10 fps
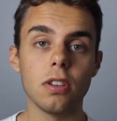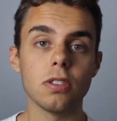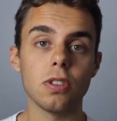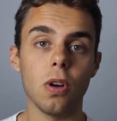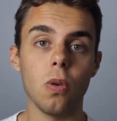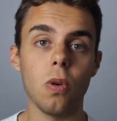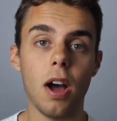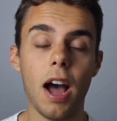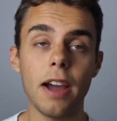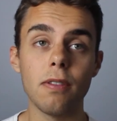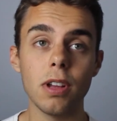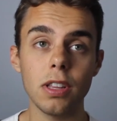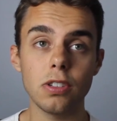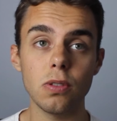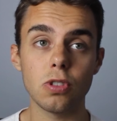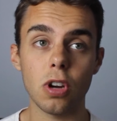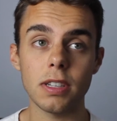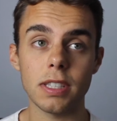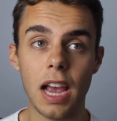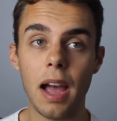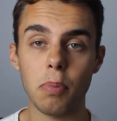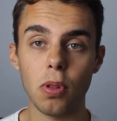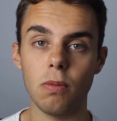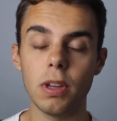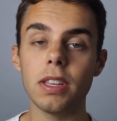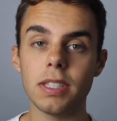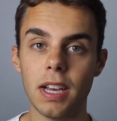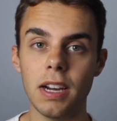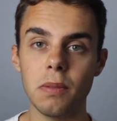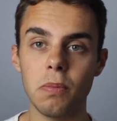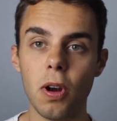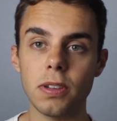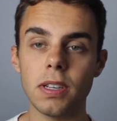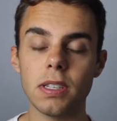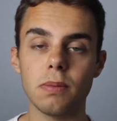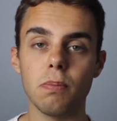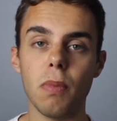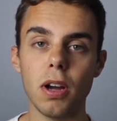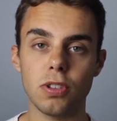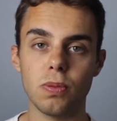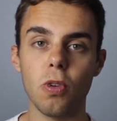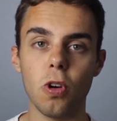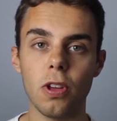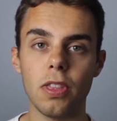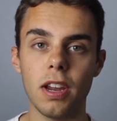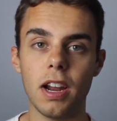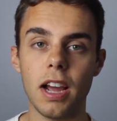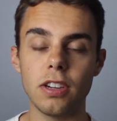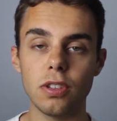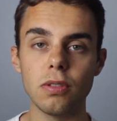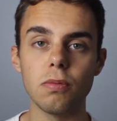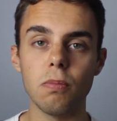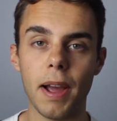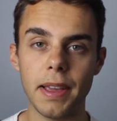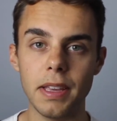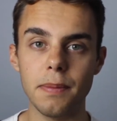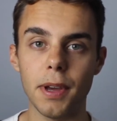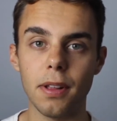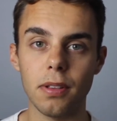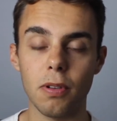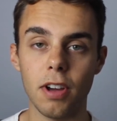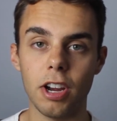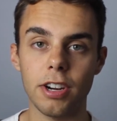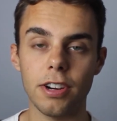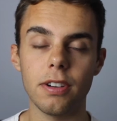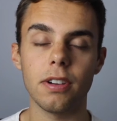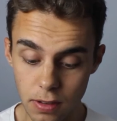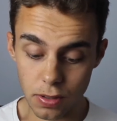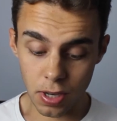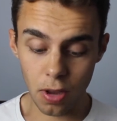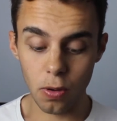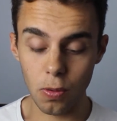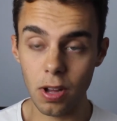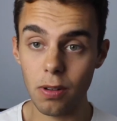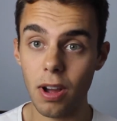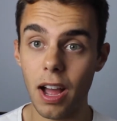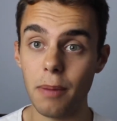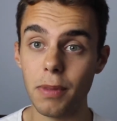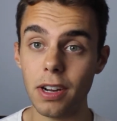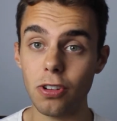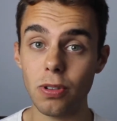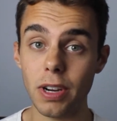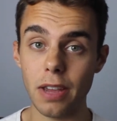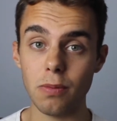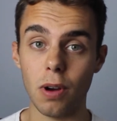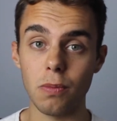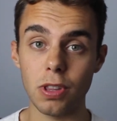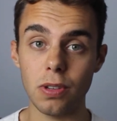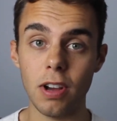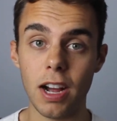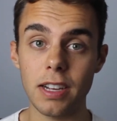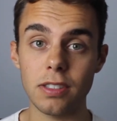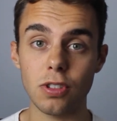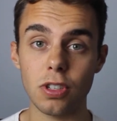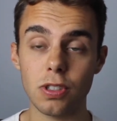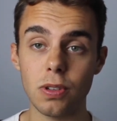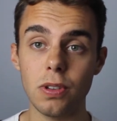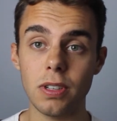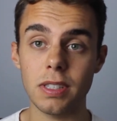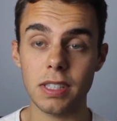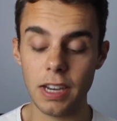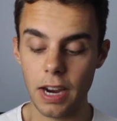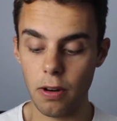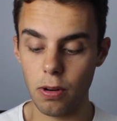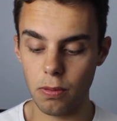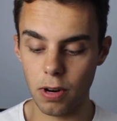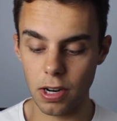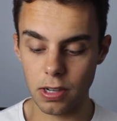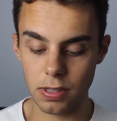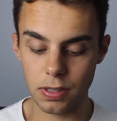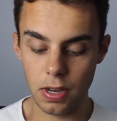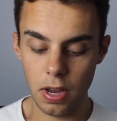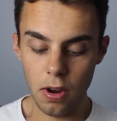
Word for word: So I really do trust Apple with the sign-in process much more than I do my email provider. So I'm gonna create one with you guys just so you can see how it works.